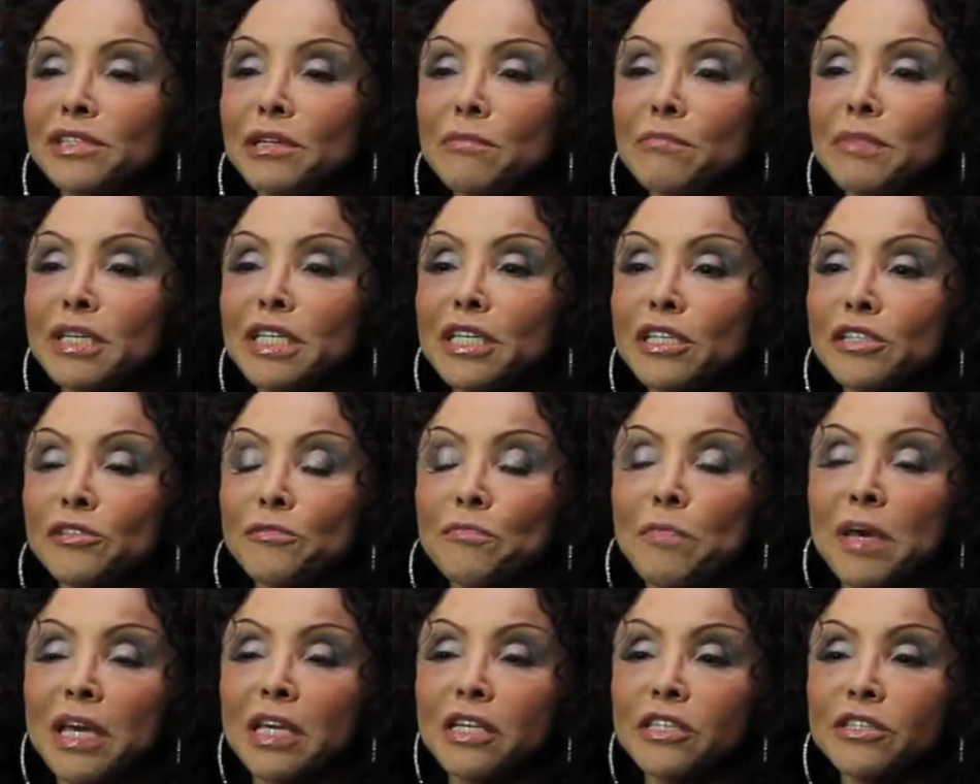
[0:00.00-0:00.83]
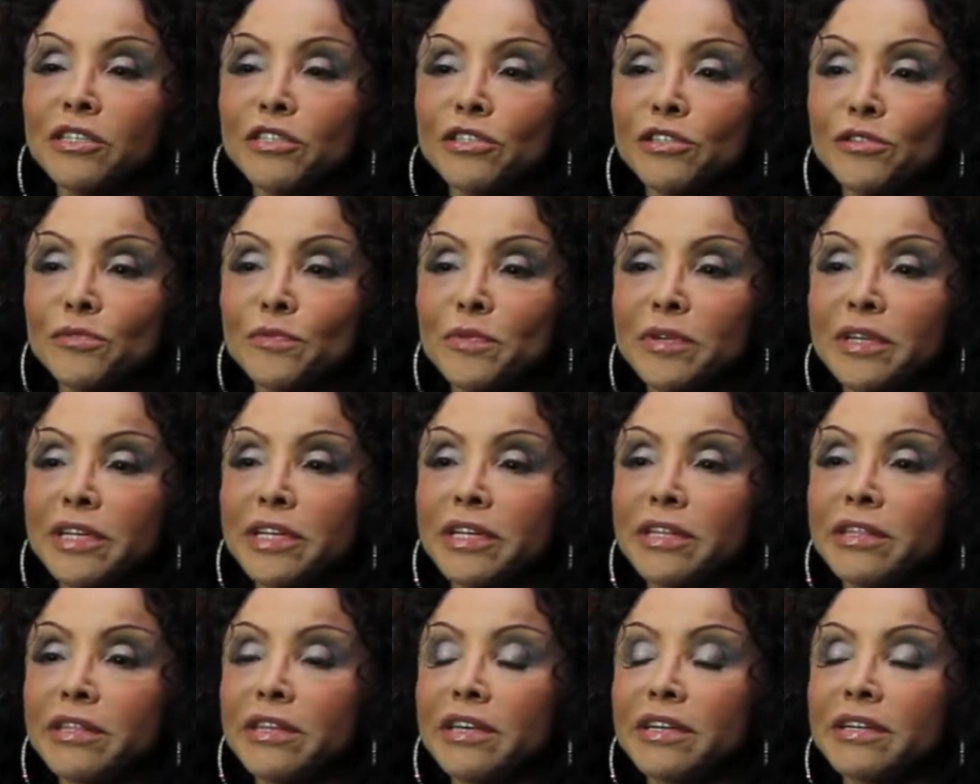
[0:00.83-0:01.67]
some of his patients were
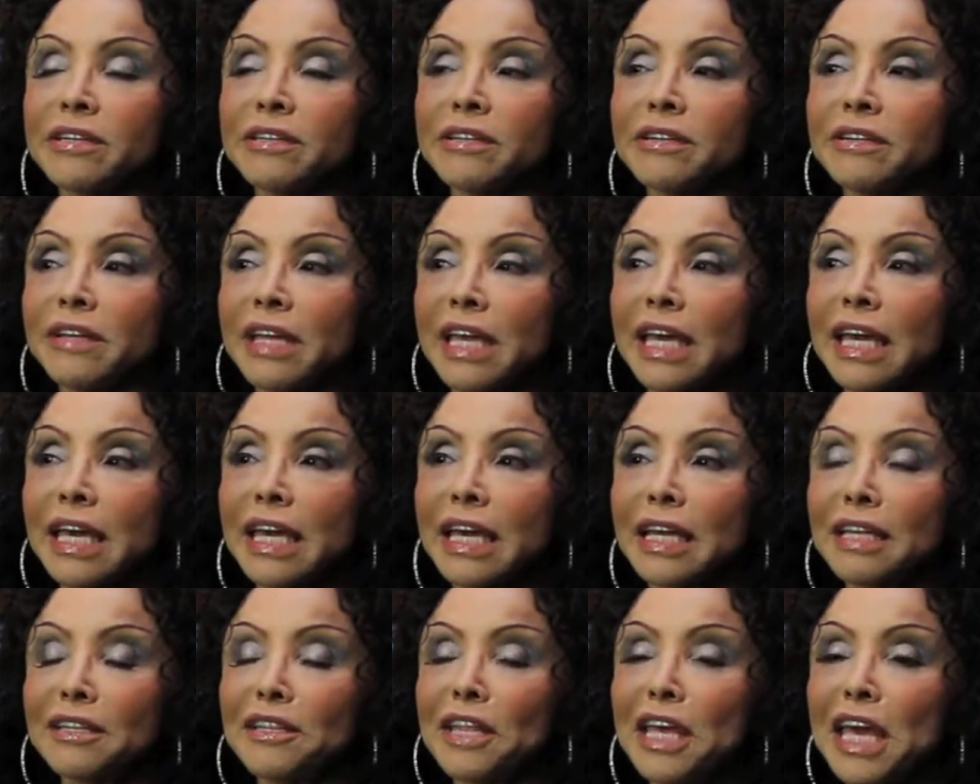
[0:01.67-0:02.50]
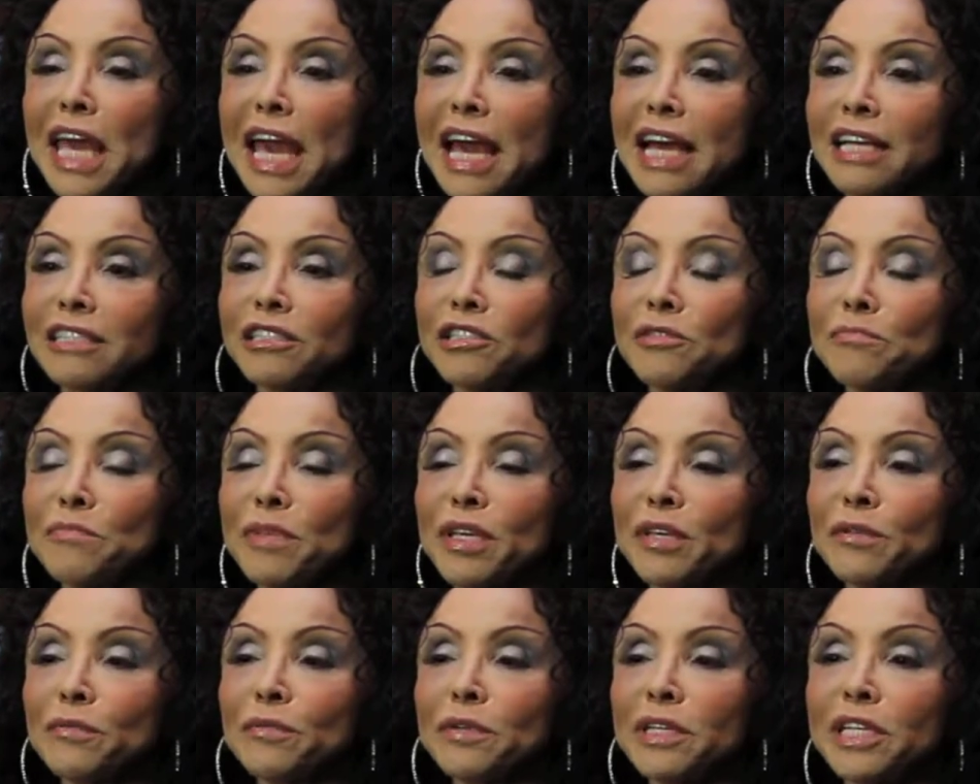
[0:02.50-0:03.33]
in there, and they asked
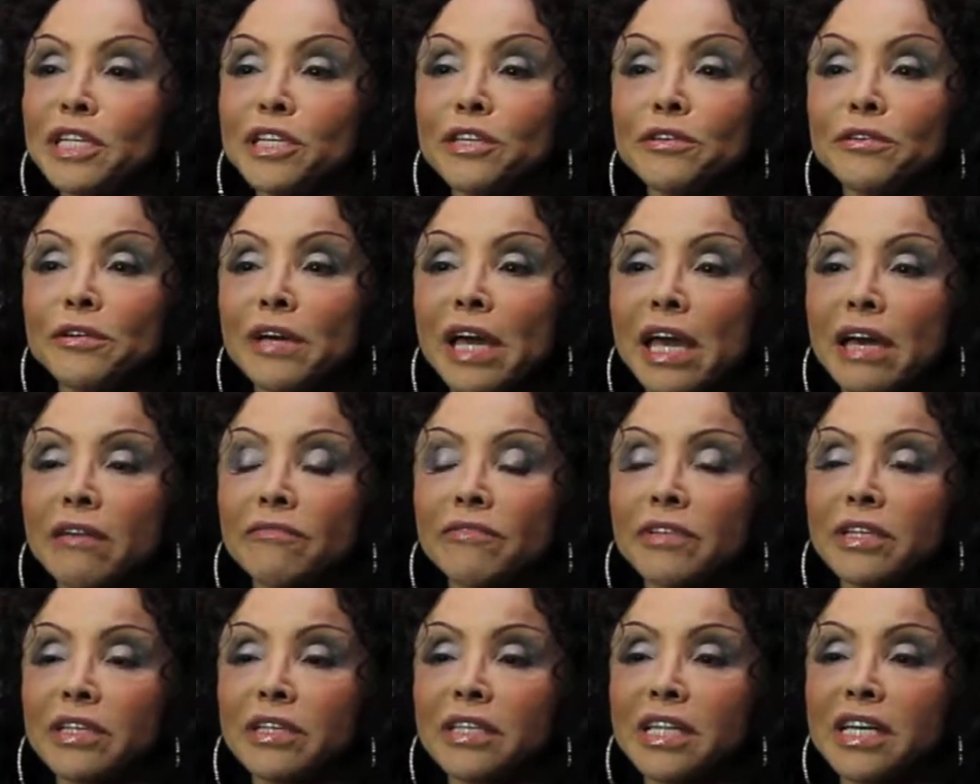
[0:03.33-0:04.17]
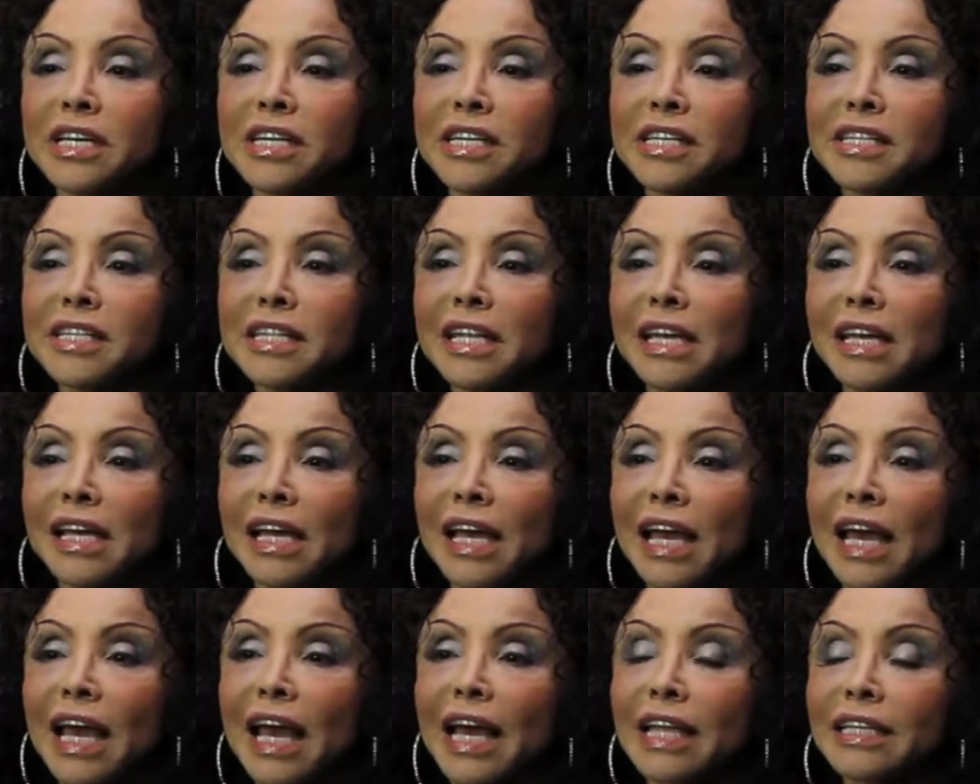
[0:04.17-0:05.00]
me, "What are you having done?"
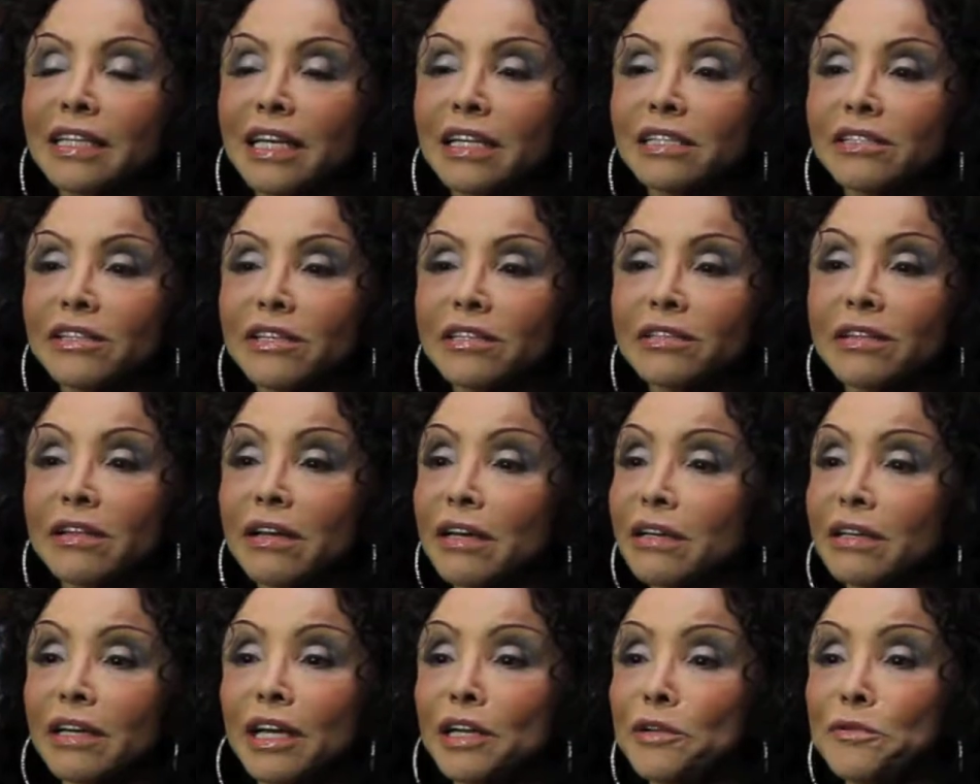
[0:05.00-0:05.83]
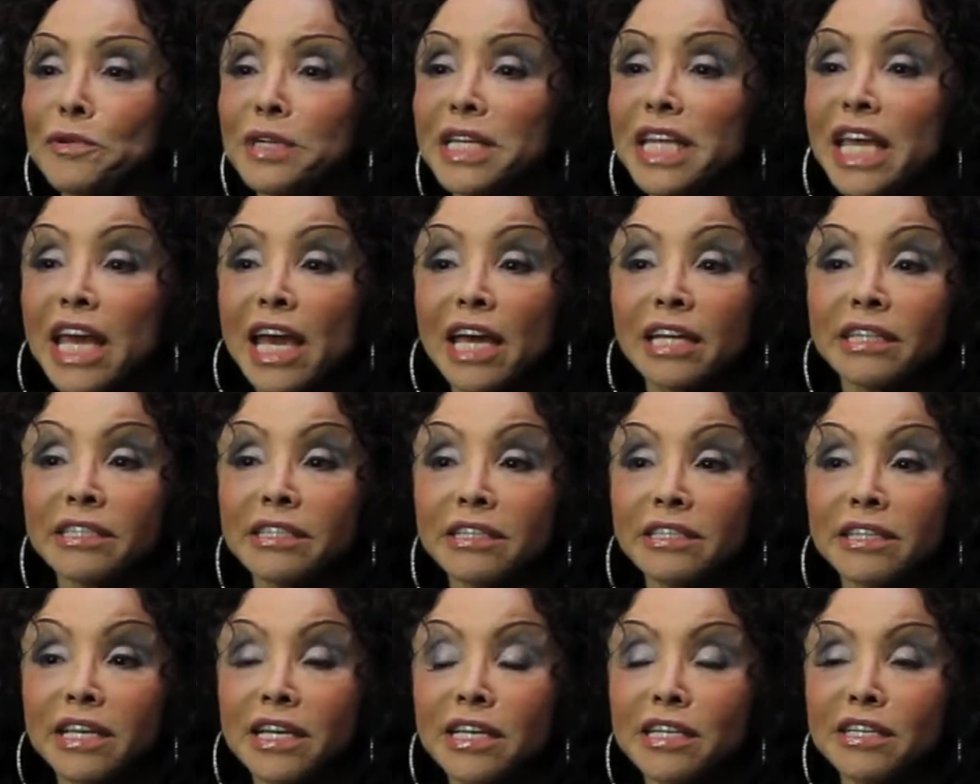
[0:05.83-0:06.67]
And I said, "I already had
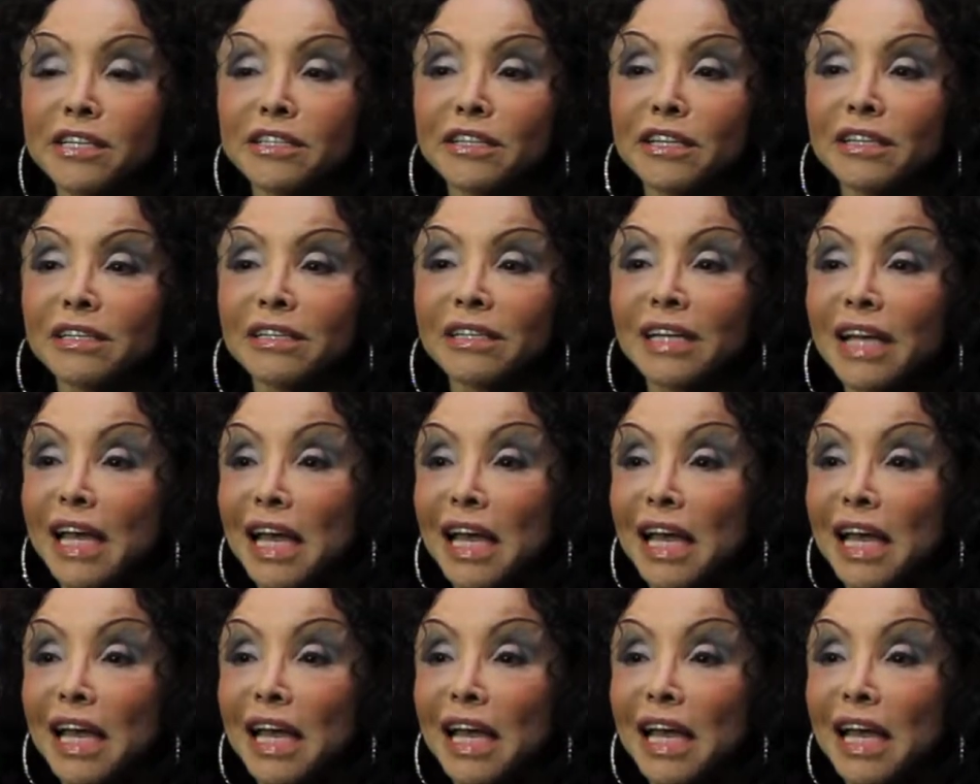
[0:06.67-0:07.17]
it done."